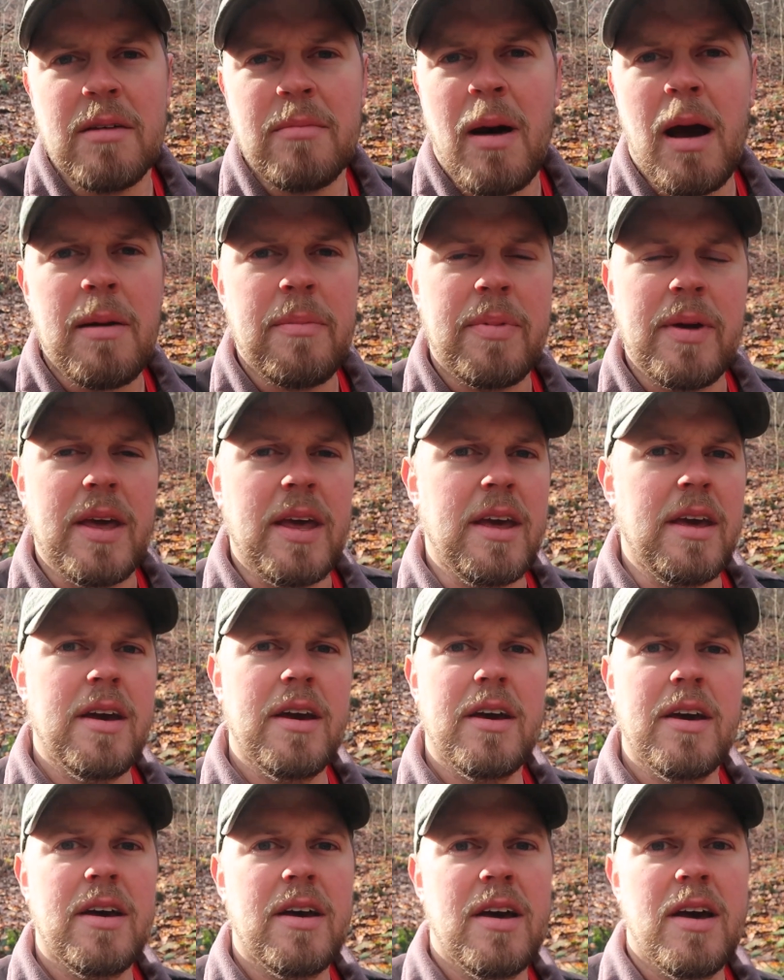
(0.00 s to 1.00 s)
It might
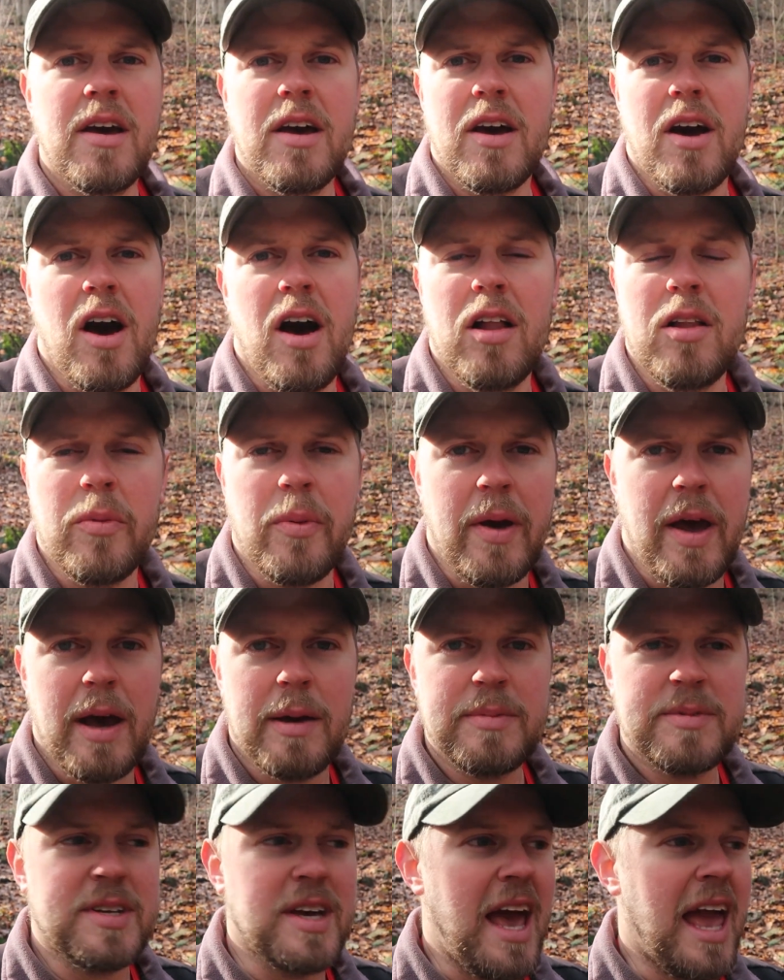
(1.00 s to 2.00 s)
be all the way
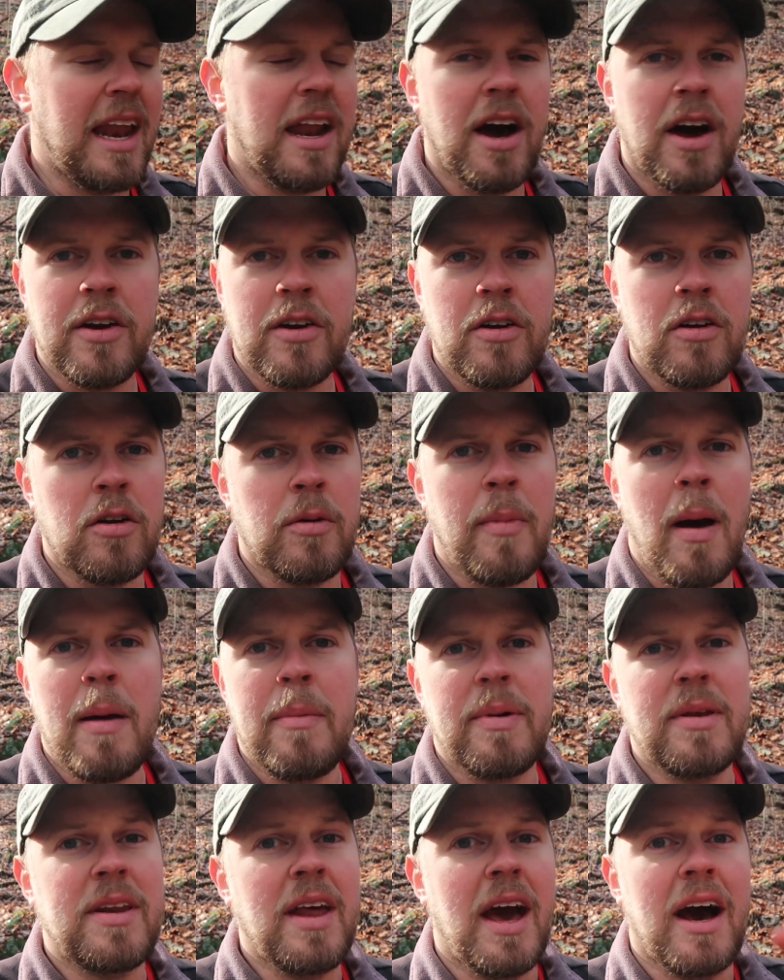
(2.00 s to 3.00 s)
up to 800 or
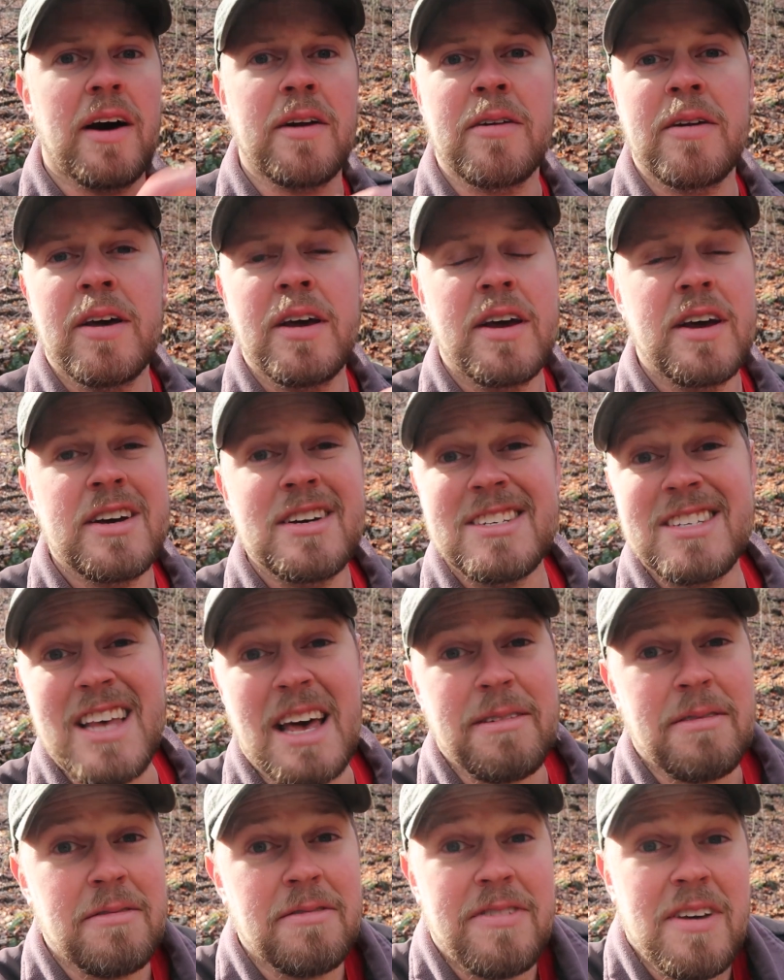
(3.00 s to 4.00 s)
might be down
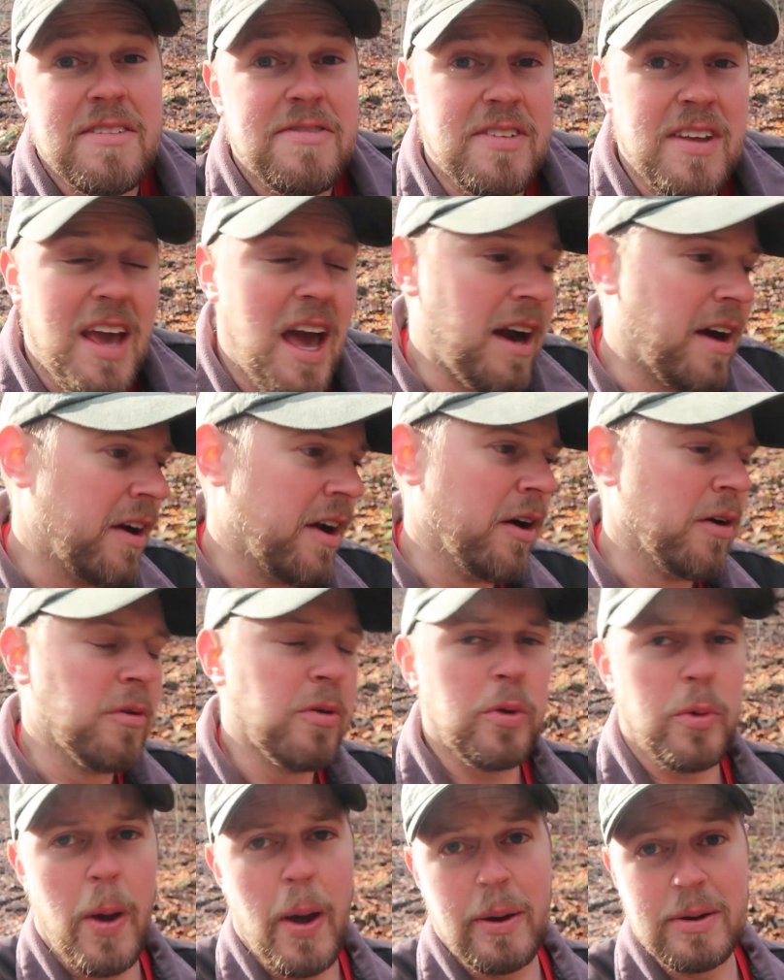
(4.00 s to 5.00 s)
750. I don't
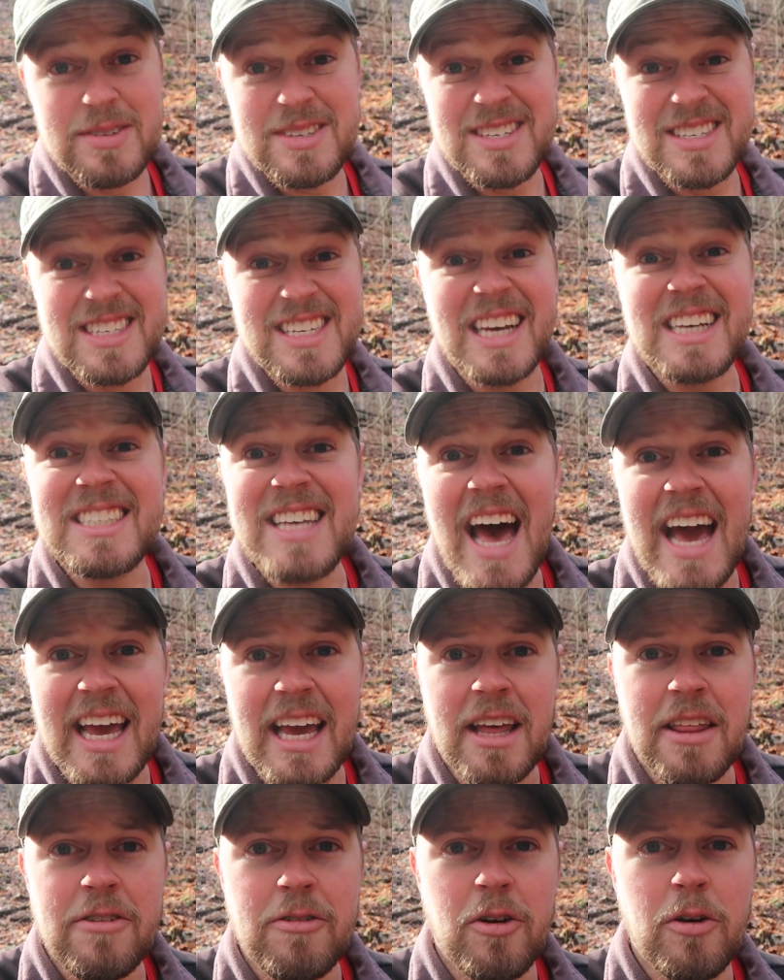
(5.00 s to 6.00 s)
know the way I was
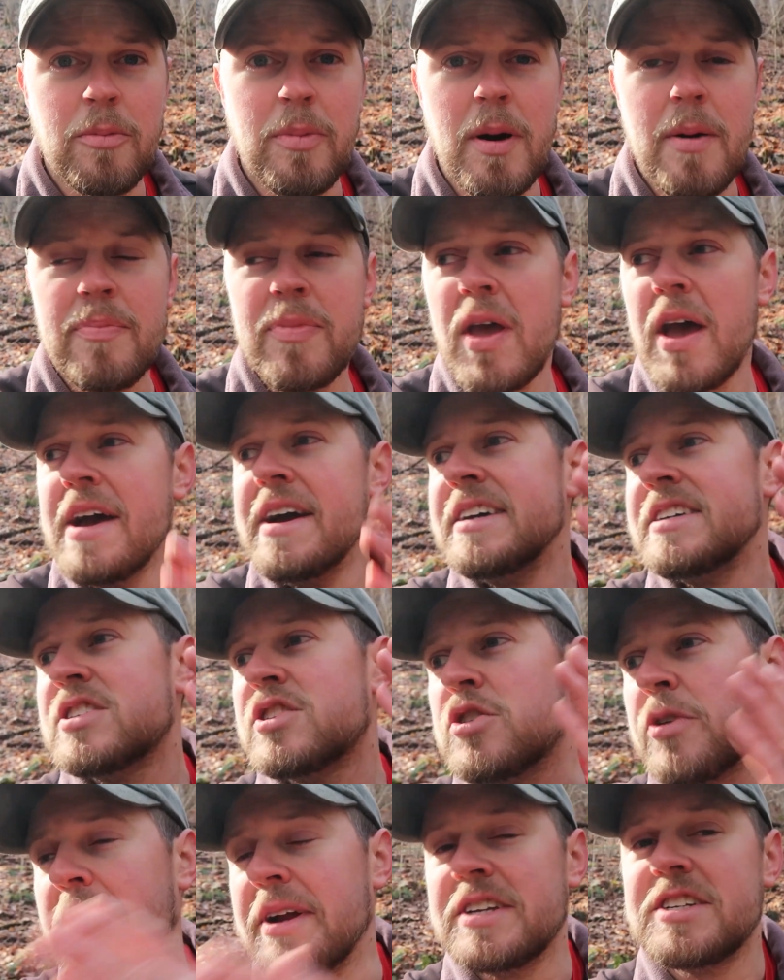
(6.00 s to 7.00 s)
zigzagging through, but
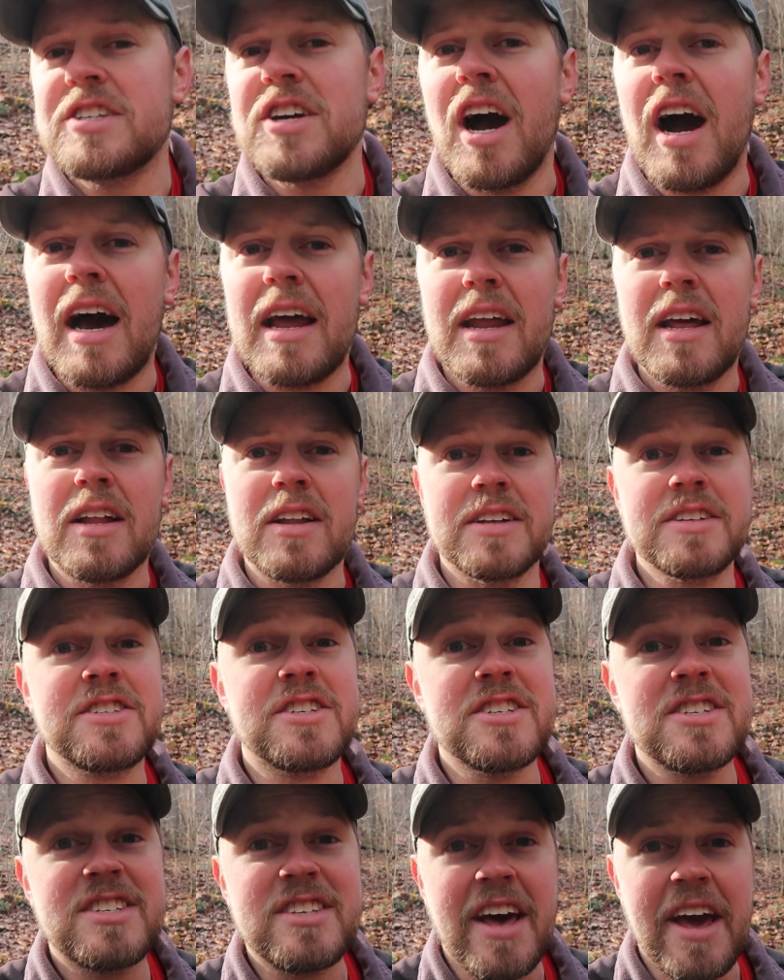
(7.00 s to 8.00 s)
straight shot,
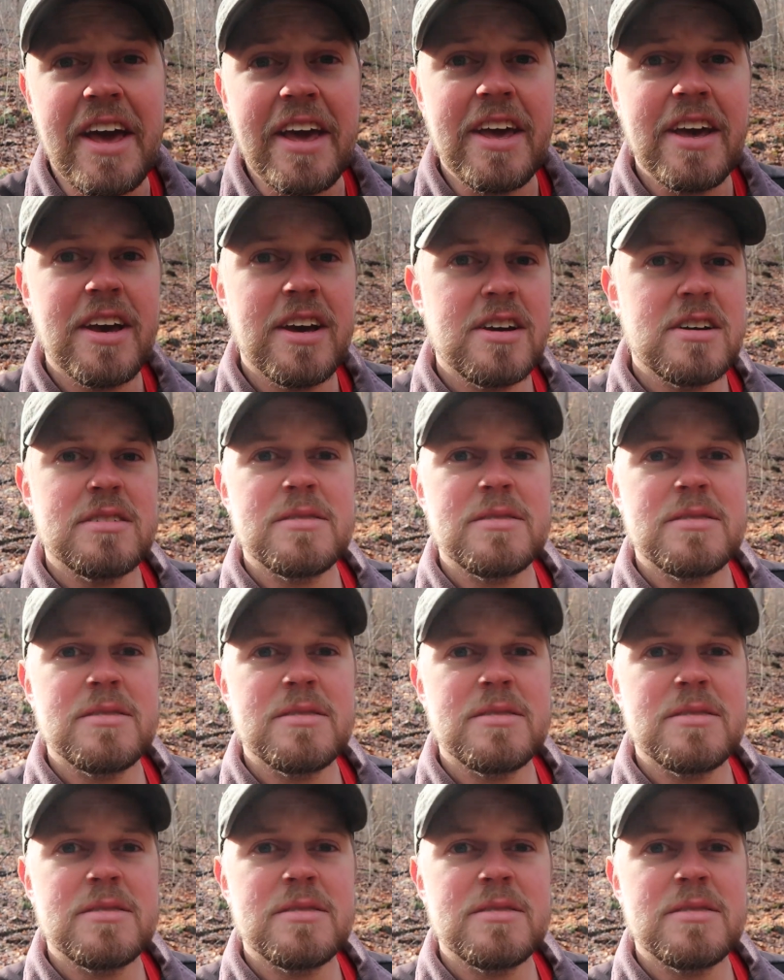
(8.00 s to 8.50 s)
let's just say